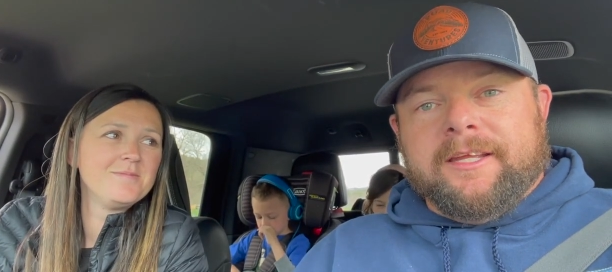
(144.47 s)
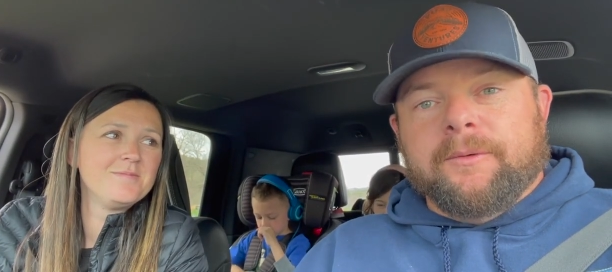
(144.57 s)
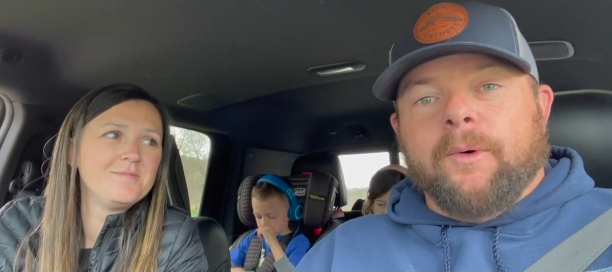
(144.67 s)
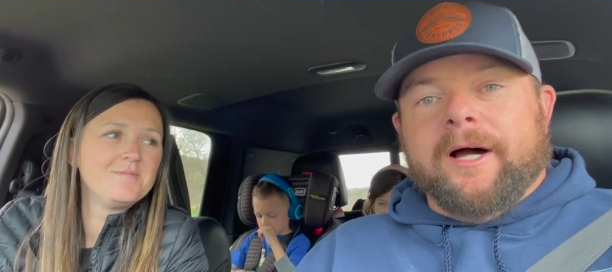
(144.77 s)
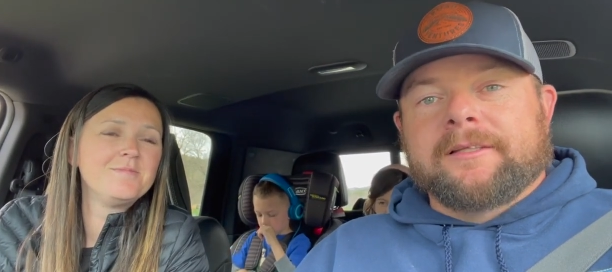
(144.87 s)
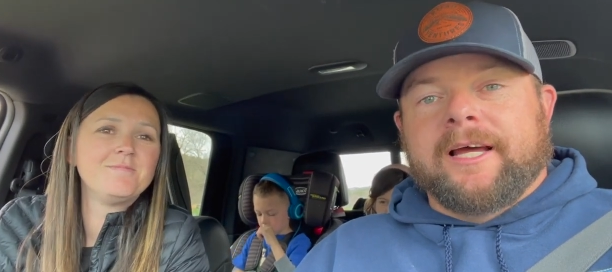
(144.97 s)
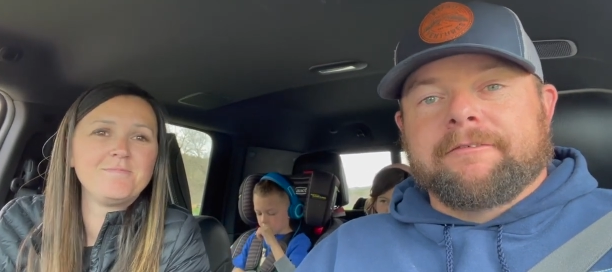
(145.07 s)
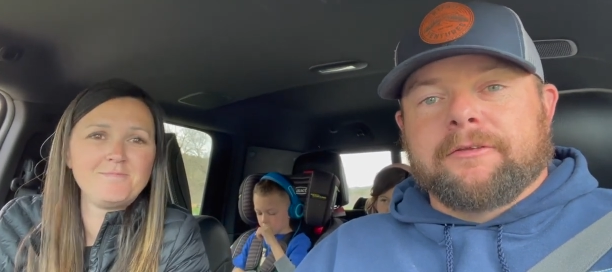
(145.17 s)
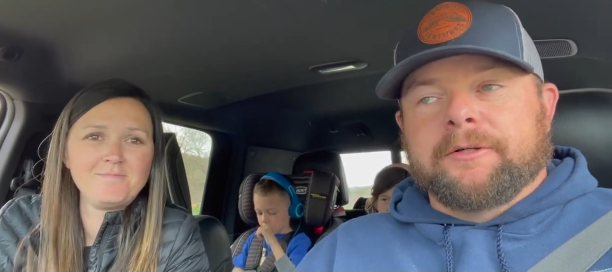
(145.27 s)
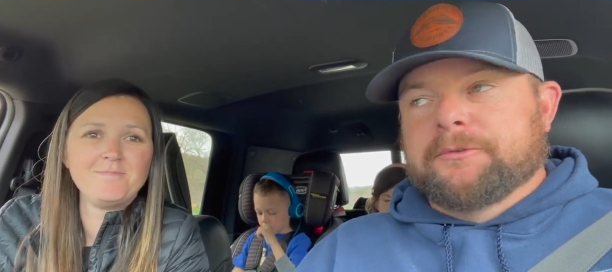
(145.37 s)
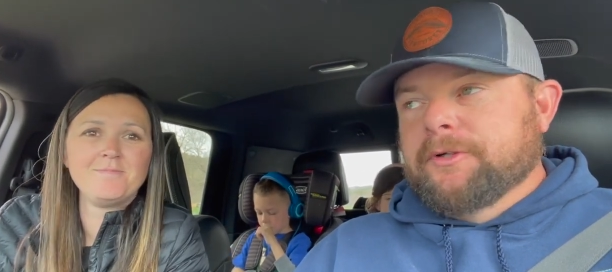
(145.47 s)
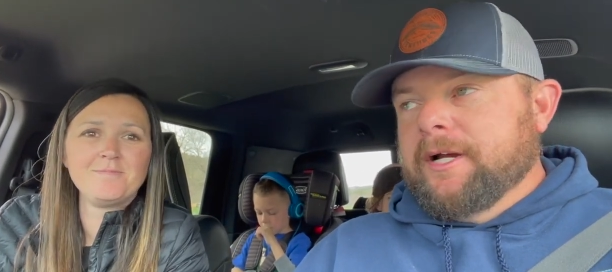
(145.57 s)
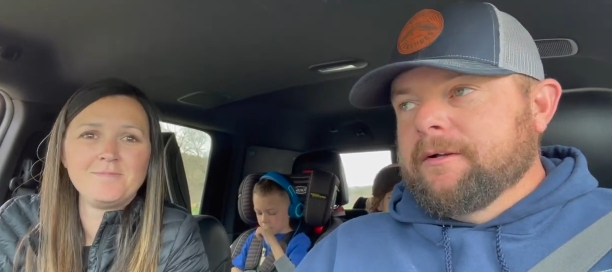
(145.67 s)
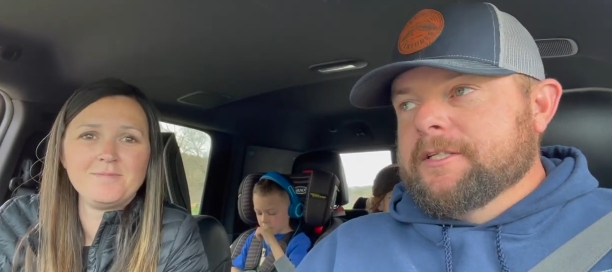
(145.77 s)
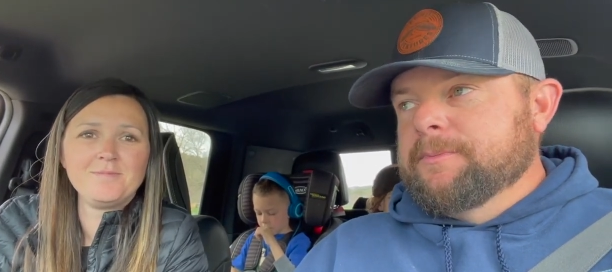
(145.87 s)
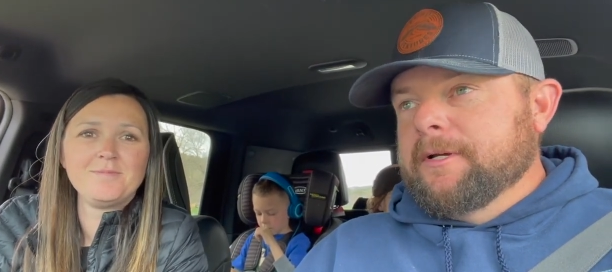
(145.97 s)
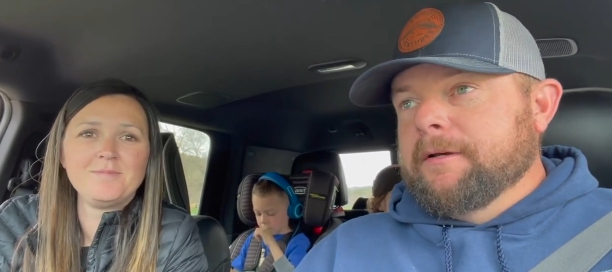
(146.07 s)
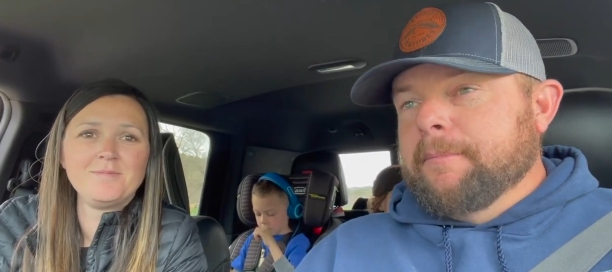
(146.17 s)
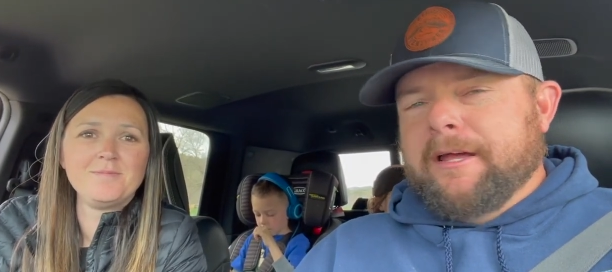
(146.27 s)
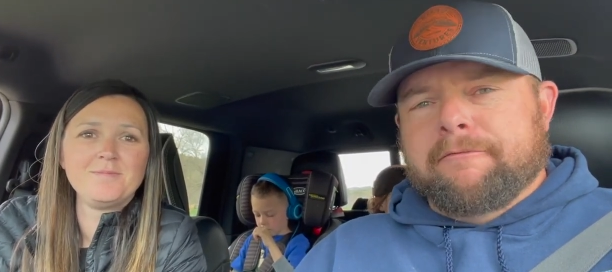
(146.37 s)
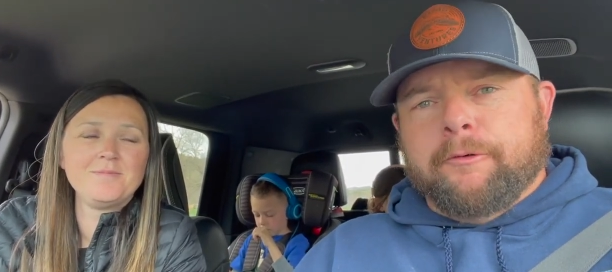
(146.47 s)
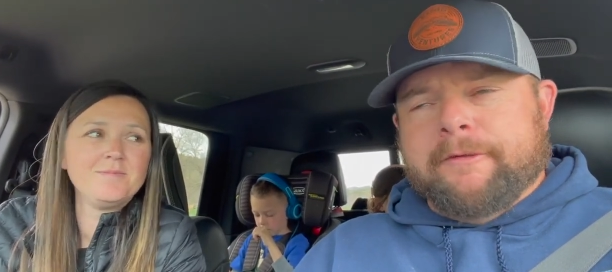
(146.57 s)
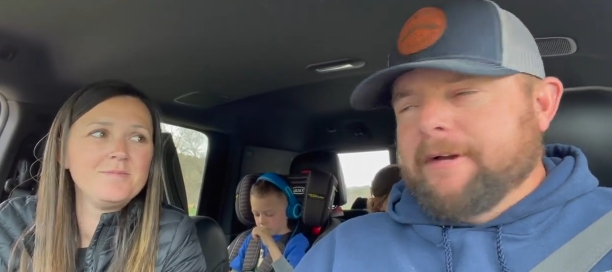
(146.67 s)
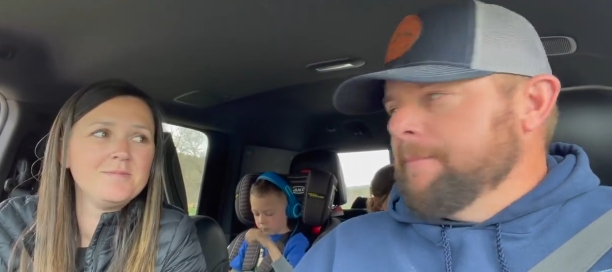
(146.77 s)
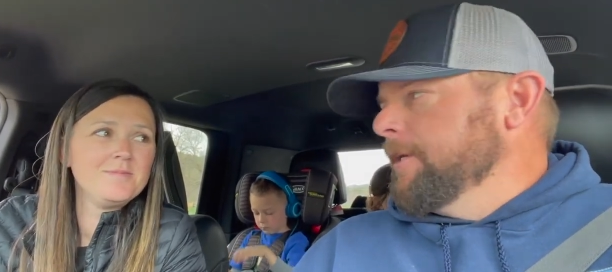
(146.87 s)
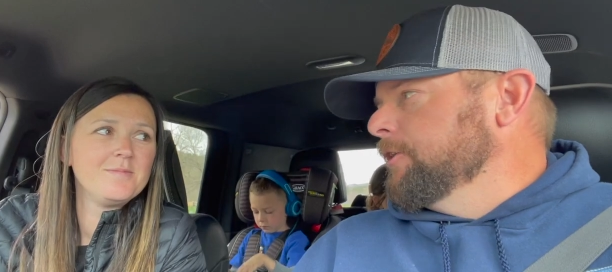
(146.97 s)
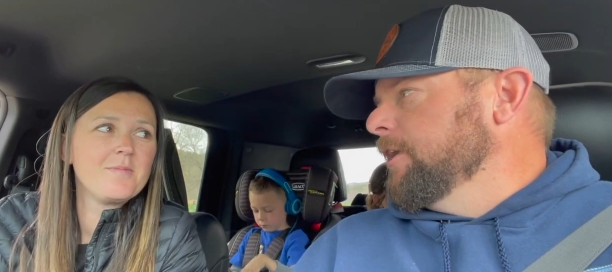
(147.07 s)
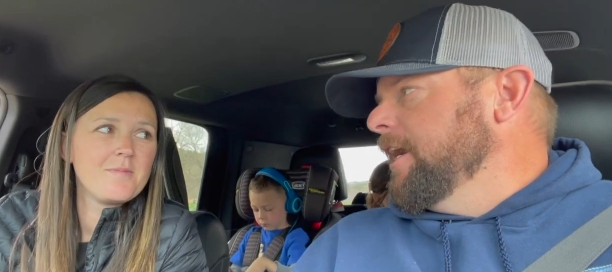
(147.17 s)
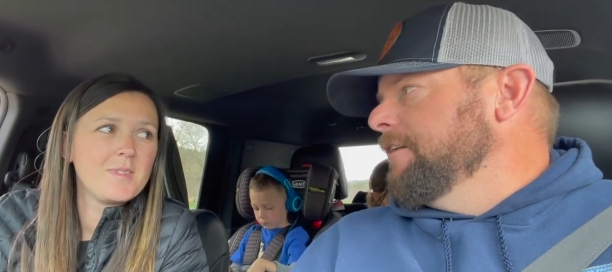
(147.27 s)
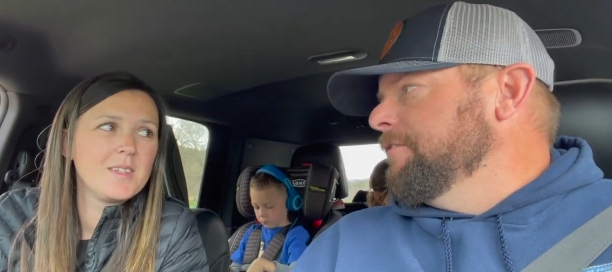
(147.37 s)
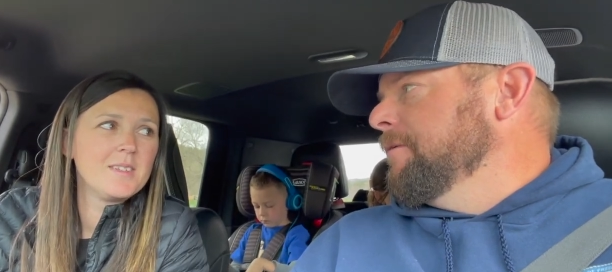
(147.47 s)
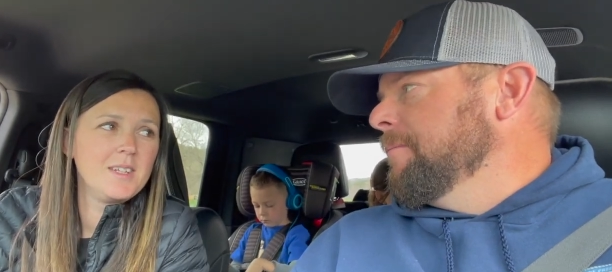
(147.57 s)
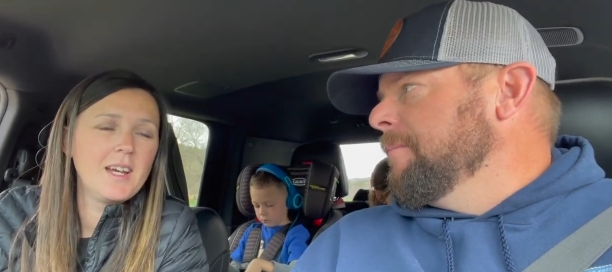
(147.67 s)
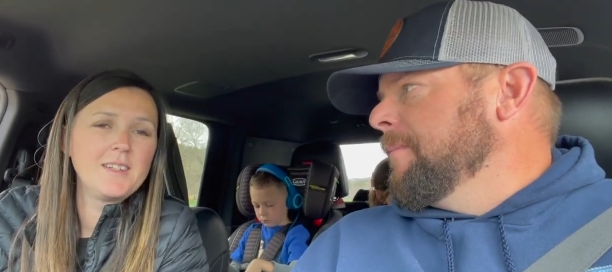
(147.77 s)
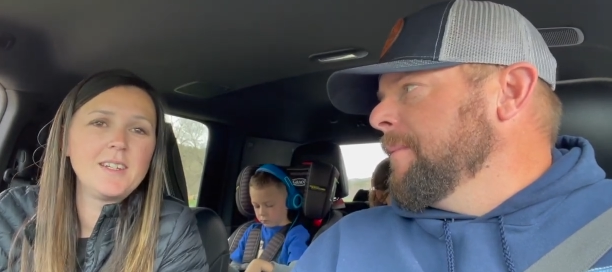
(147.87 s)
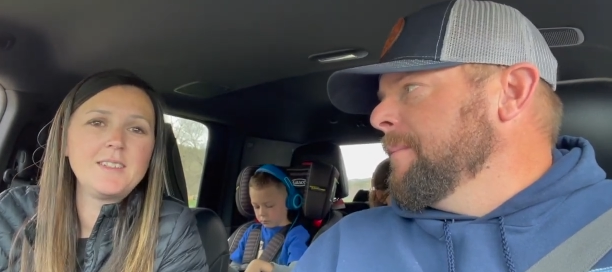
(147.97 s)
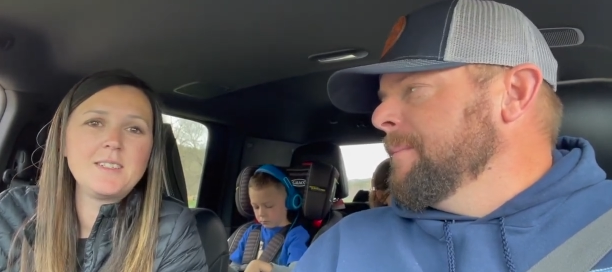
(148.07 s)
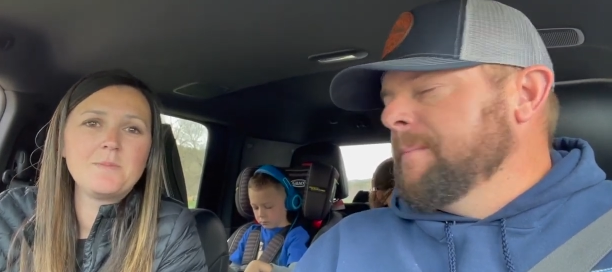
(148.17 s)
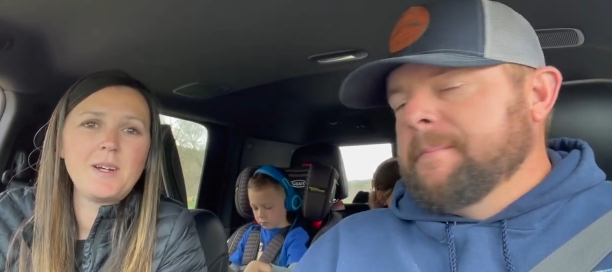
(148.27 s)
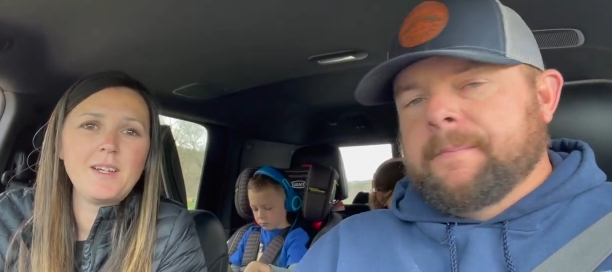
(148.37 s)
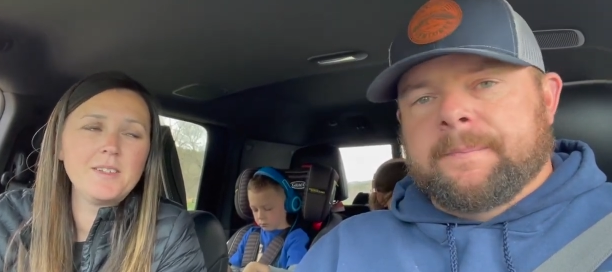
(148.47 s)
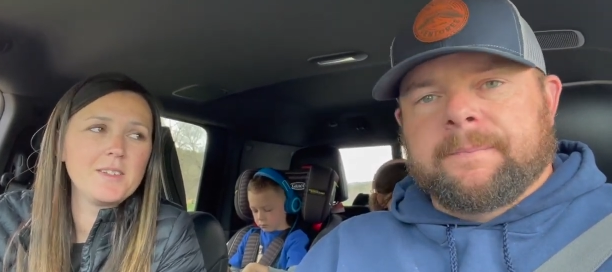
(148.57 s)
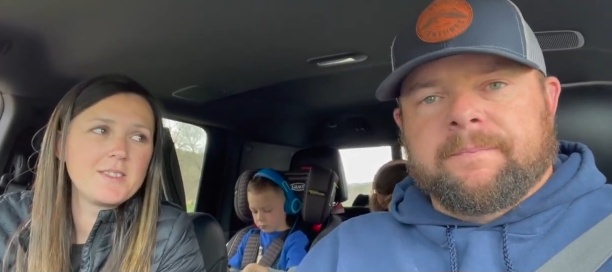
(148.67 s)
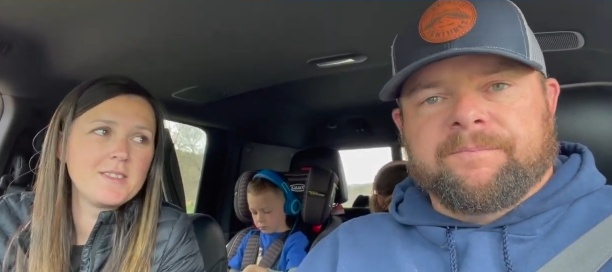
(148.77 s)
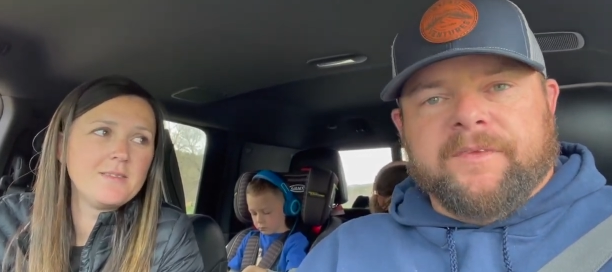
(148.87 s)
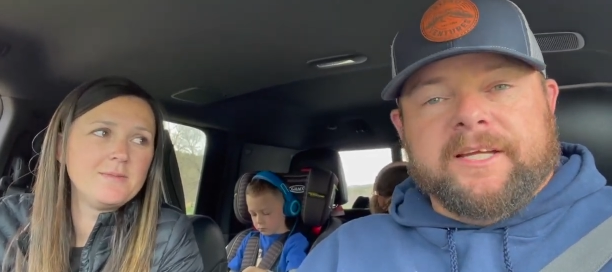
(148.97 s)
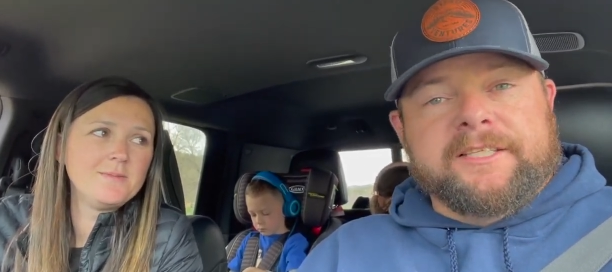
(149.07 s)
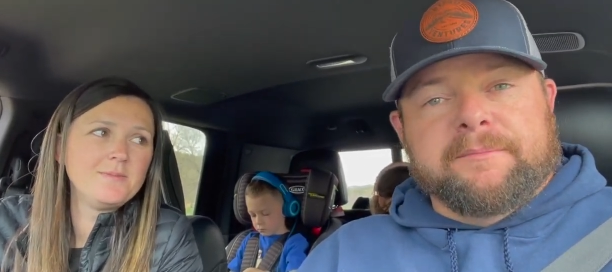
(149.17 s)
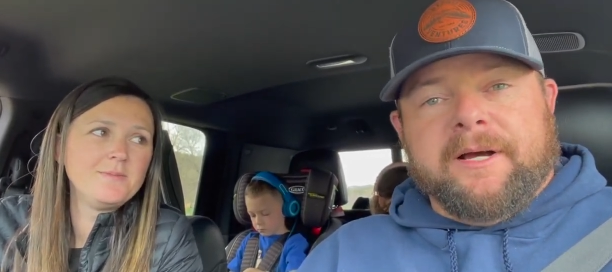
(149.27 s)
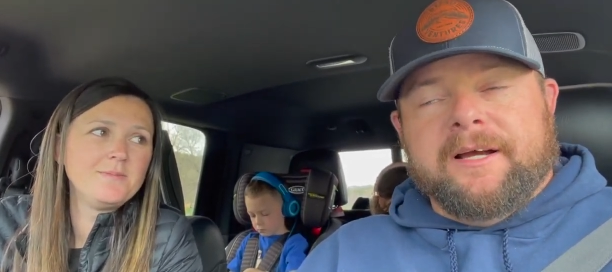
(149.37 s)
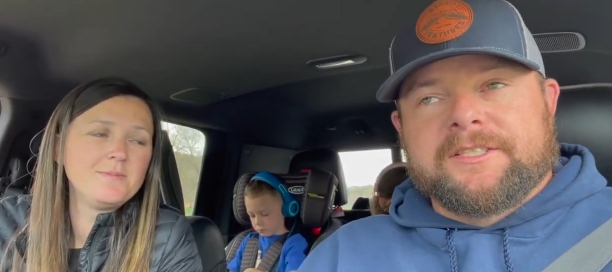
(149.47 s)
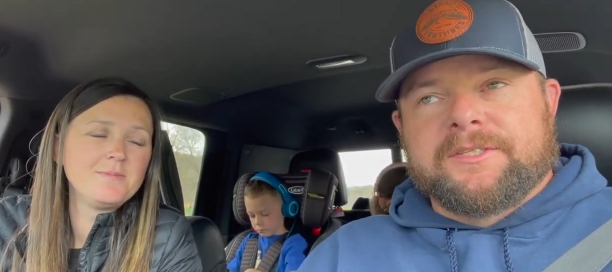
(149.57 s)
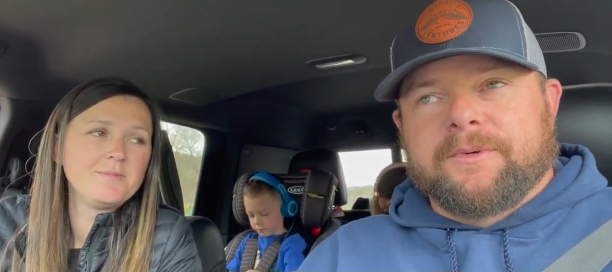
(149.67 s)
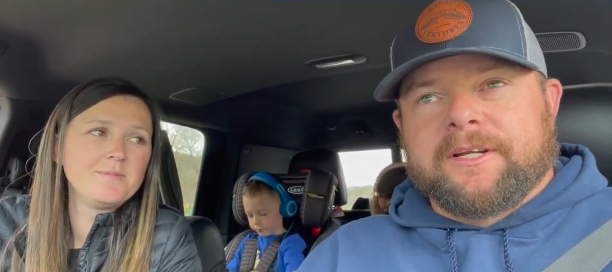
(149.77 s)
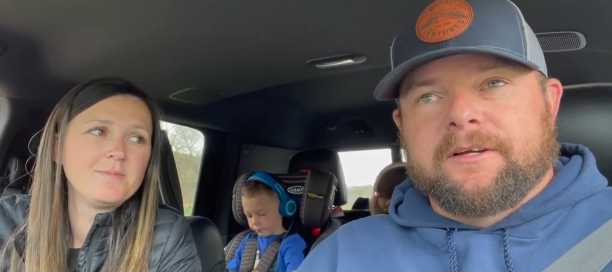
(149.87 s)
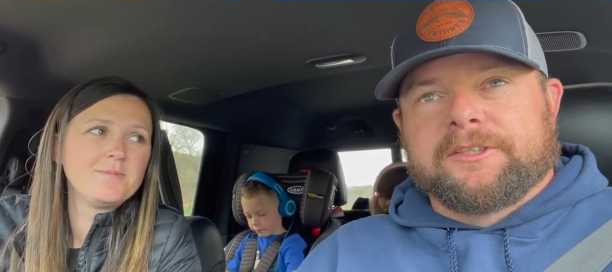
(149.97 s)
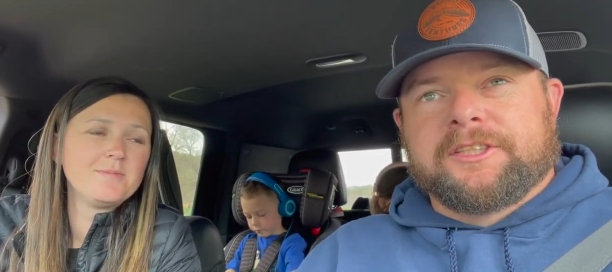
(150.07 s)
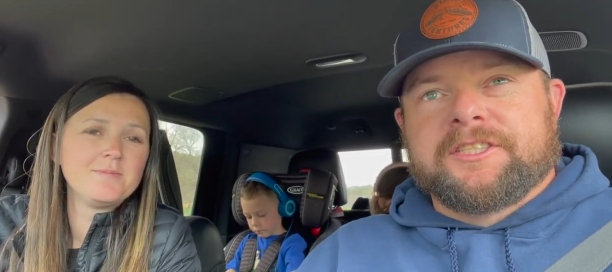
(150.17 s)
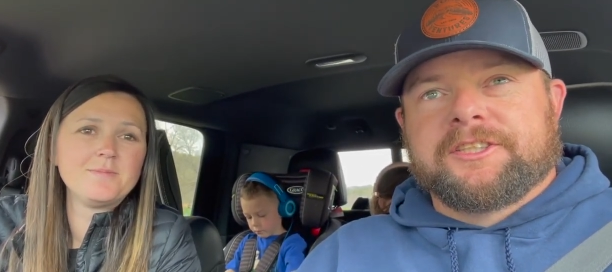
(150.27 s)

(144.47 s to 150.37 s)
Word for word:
Speaker 1: the wildlife loop trail. It's what about a 45 minute drive?
Speaker 2: Yeah, it's 18 miles.
Speaker 1: 18 miles. So we're gonna go